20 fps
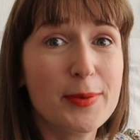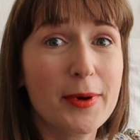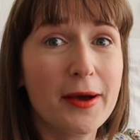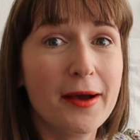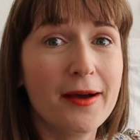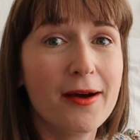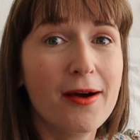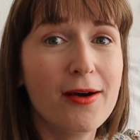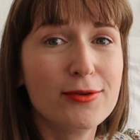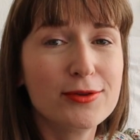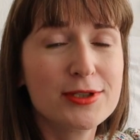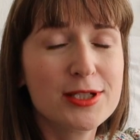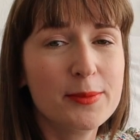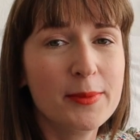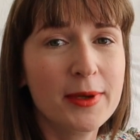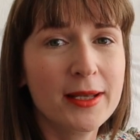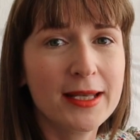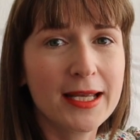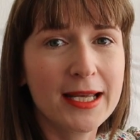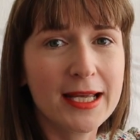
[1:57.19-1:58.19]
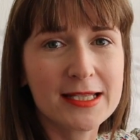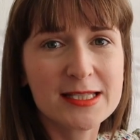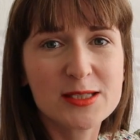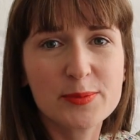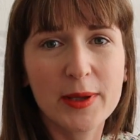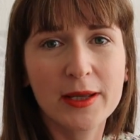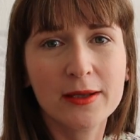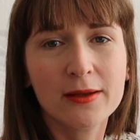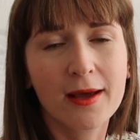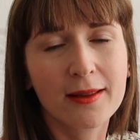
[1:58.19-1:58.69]
but ultimately
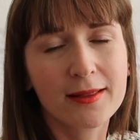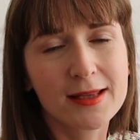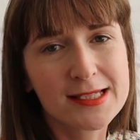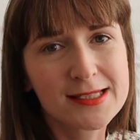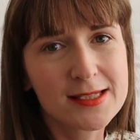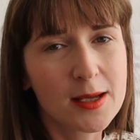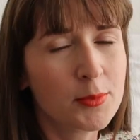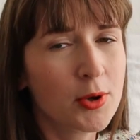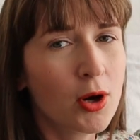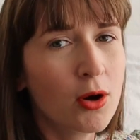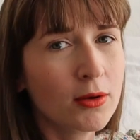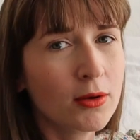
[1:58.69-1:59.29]
it's been like the summer